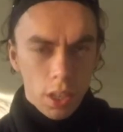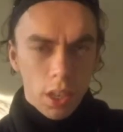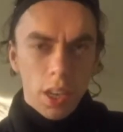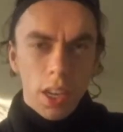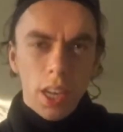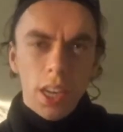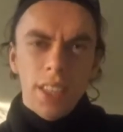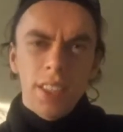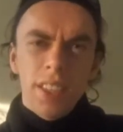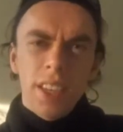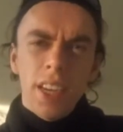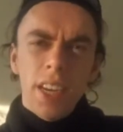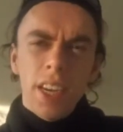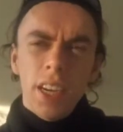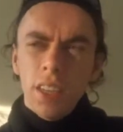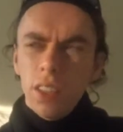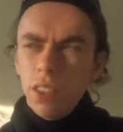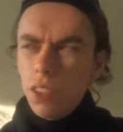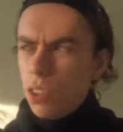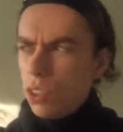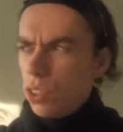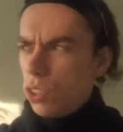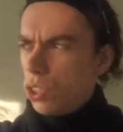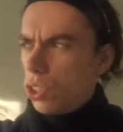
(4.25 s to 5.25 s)
Like the
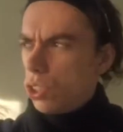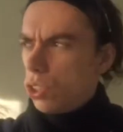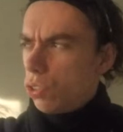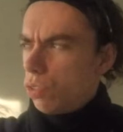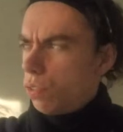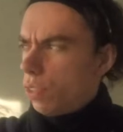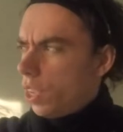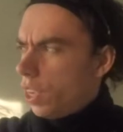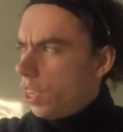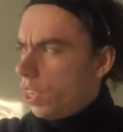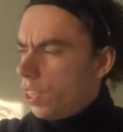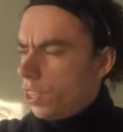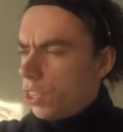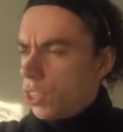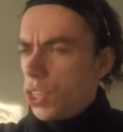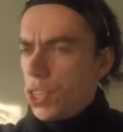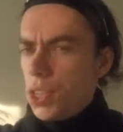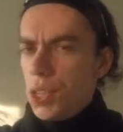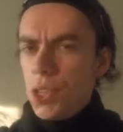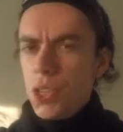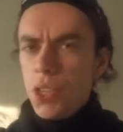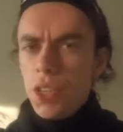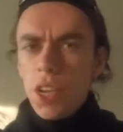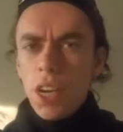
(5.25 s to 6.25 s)
actors of
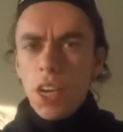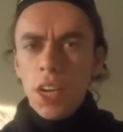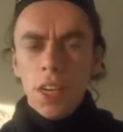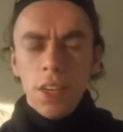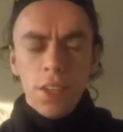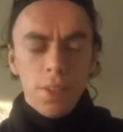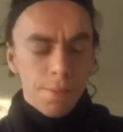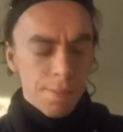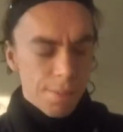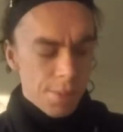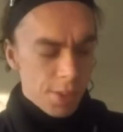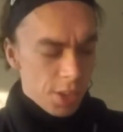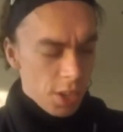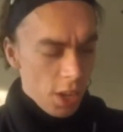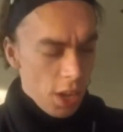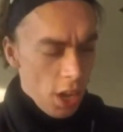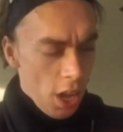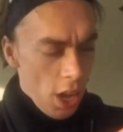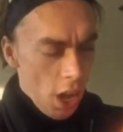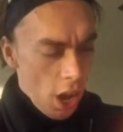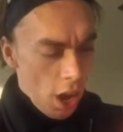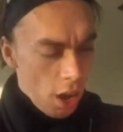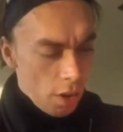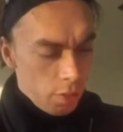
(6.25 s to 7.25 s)
ancient times
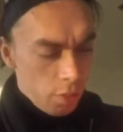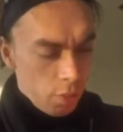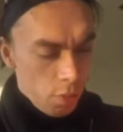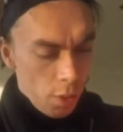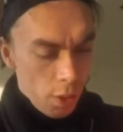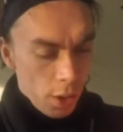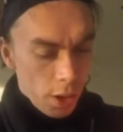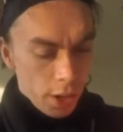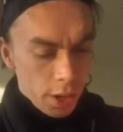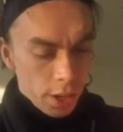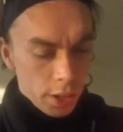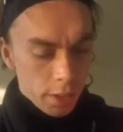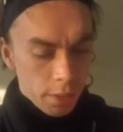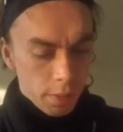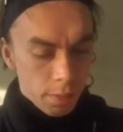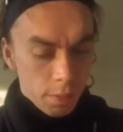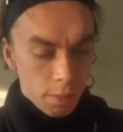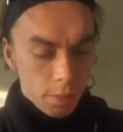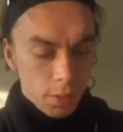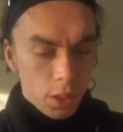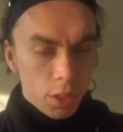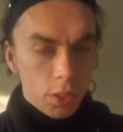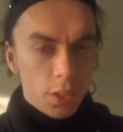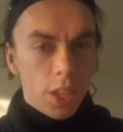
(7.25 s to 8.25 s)
were
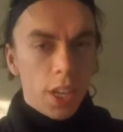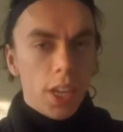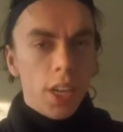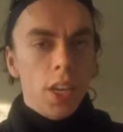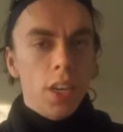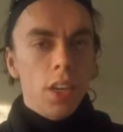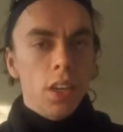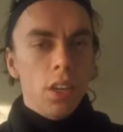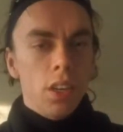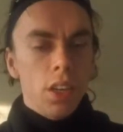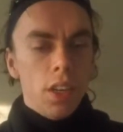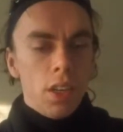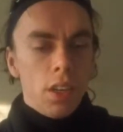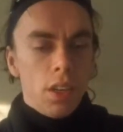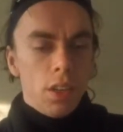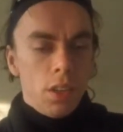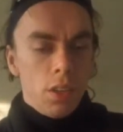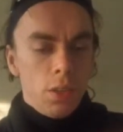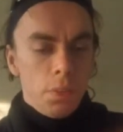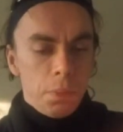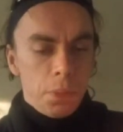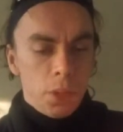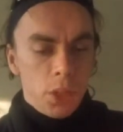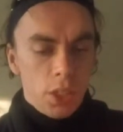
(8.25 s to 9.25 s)
on the
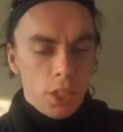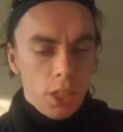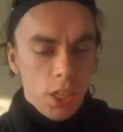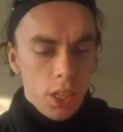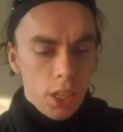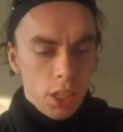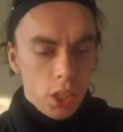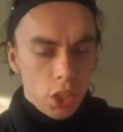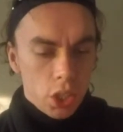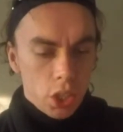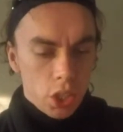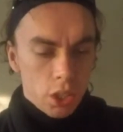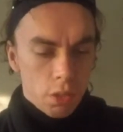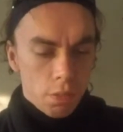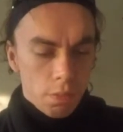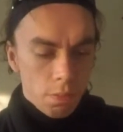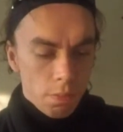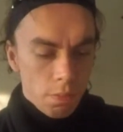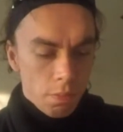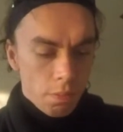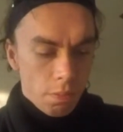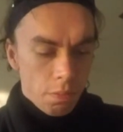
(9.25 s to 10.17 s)
stage